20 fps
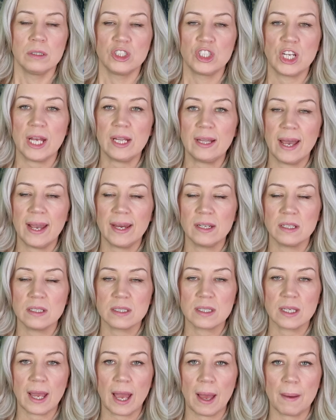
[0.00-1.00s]
Gel
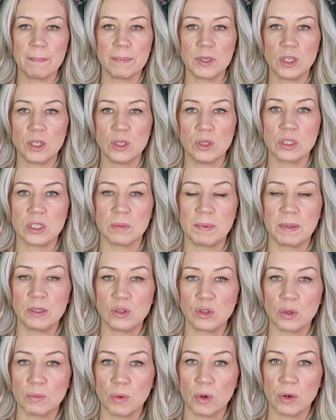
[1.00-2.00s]
liners can be used to
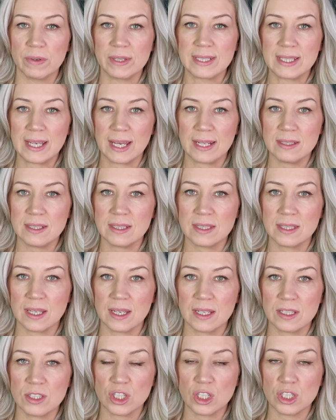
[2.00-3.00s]
build up more
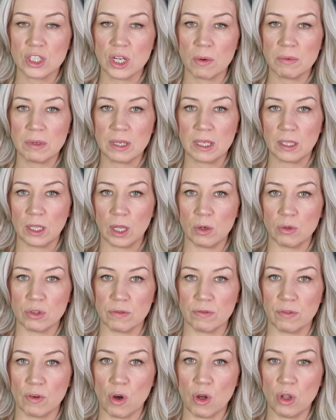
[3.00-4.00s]
intensity, so you don't need
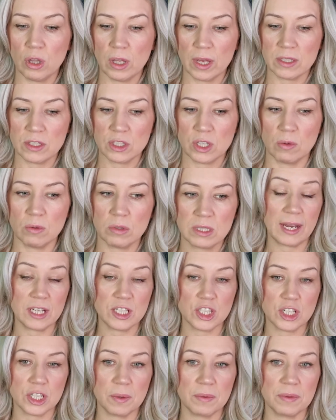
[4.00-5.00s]
loads of colour. So
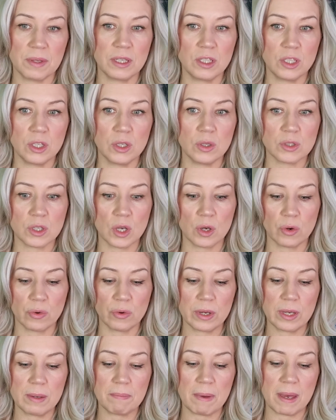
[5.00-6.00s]
eyeshadow, and then you use a
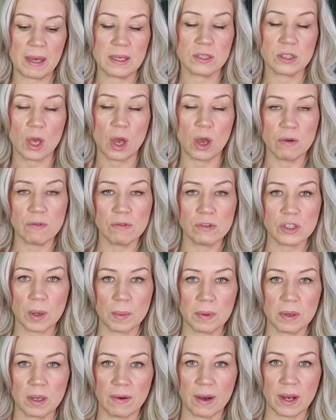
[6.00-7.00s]
cream base over the
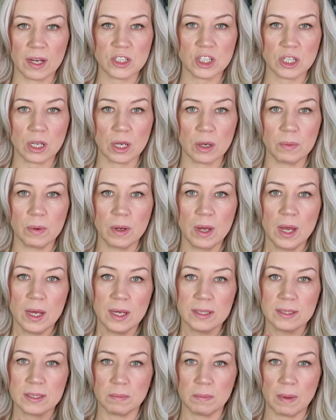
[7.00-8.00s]
top of your eyeshadow,
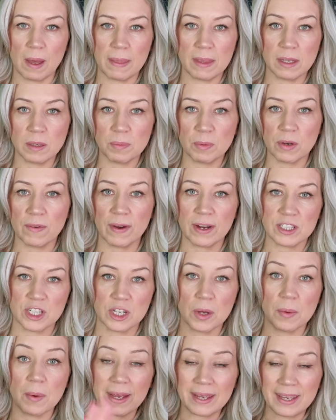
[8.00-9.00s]
and then you put your
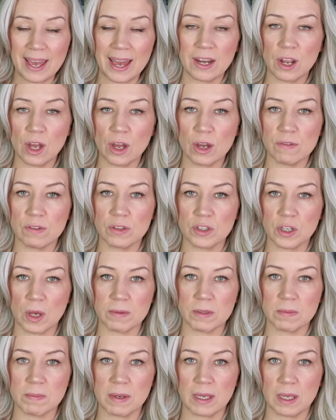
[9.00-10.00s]
eyeshadow again over the
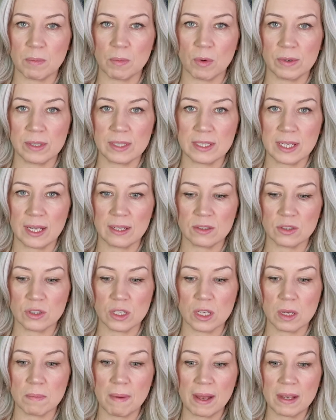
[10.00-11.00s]
top to make it more
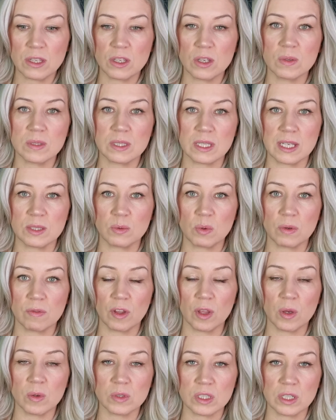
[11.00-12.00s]
intense. And you might use these
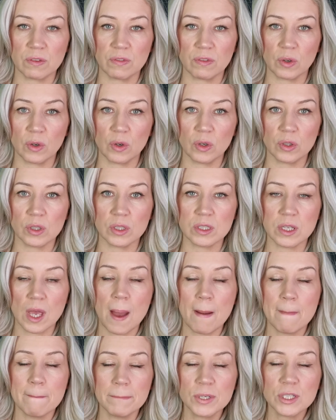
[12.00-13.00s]
with loads of different colours,
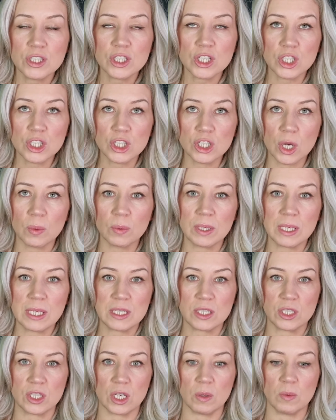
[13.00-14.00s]
but you don't
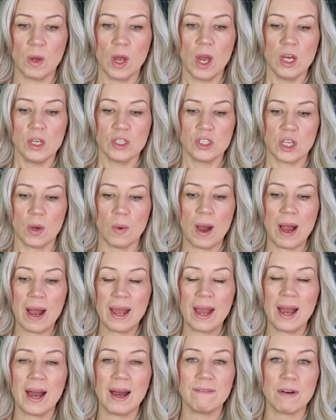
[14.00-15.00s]
need to. So
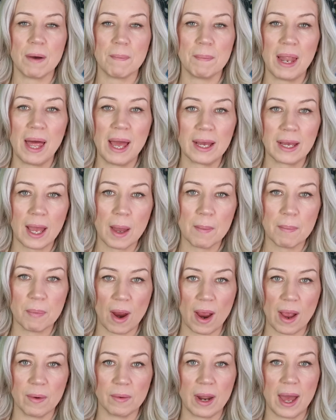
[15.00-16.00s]
I have a black, a
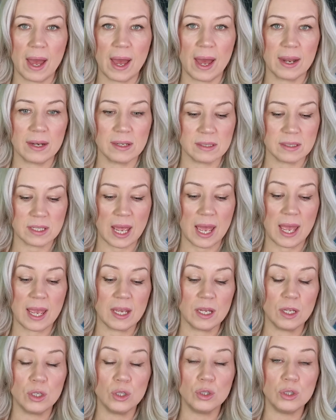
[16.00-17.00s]
brown and
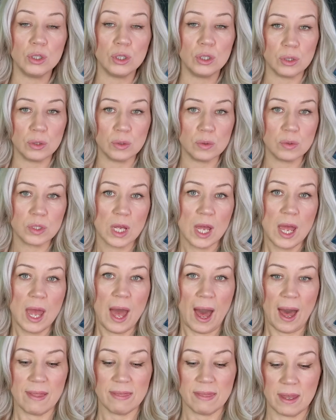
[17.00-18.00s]
a nude,
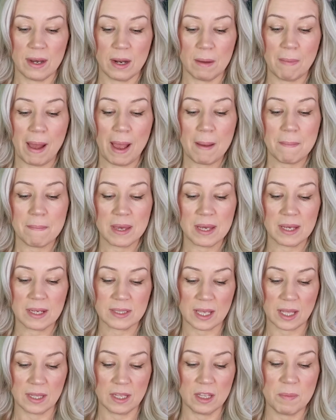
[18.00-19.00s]
and then I might
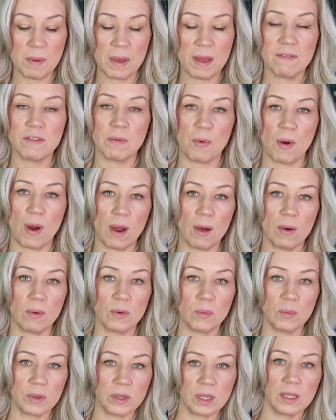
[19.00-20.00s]
mix a little bit of the
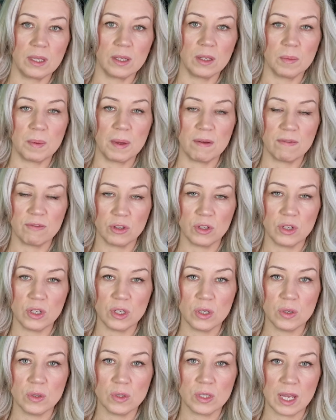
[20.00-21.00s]
brown with a little bit of the
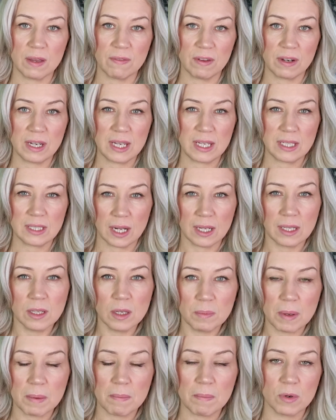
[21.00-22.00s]
nude if I need a
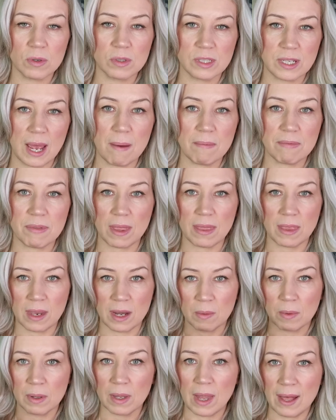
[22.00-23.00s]
little bit more depth, and
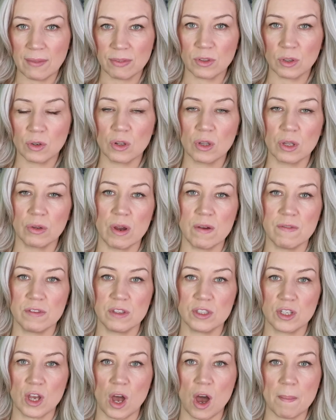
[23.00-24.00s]
then I will add the colour over
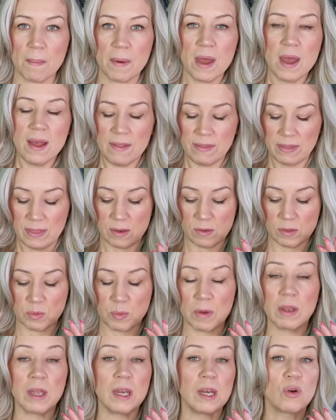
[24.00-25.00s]
the top. Those
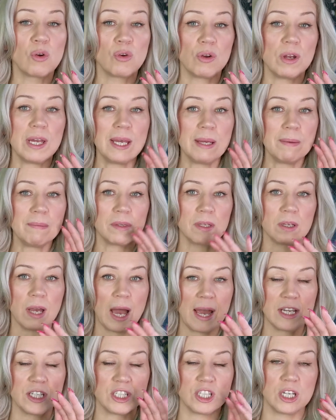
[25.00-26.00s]
being a cream, the
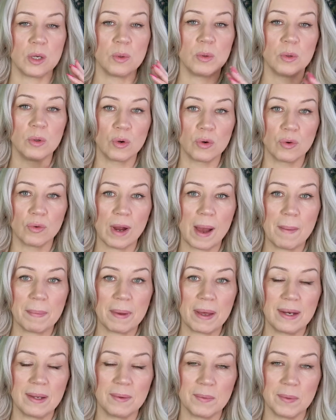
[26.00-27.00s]
eyeshadow will grab
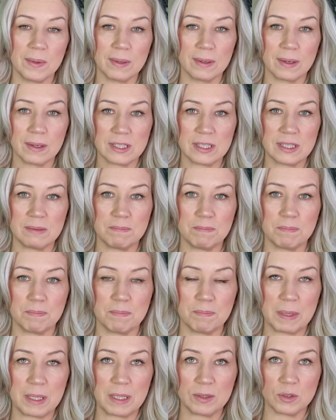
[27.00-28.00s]
and it will
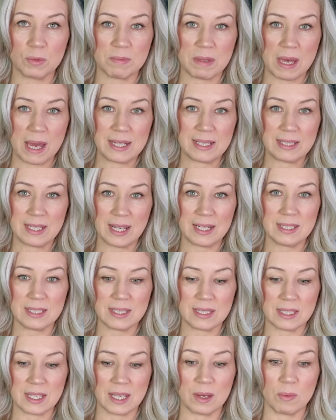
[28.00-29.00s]
build up that
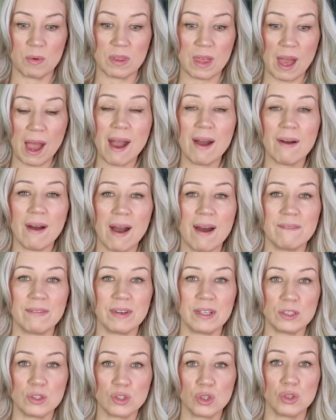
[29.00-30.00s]
intensity without
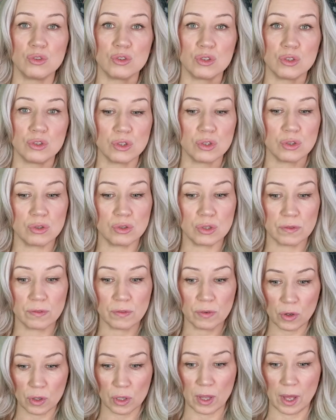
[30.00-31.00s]
having tons and tons
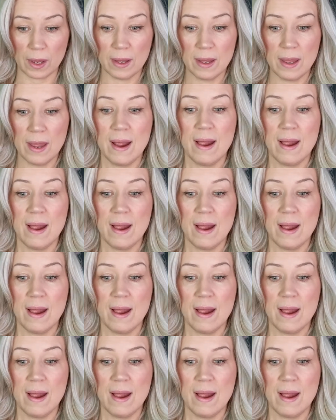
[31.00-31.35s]
of colour.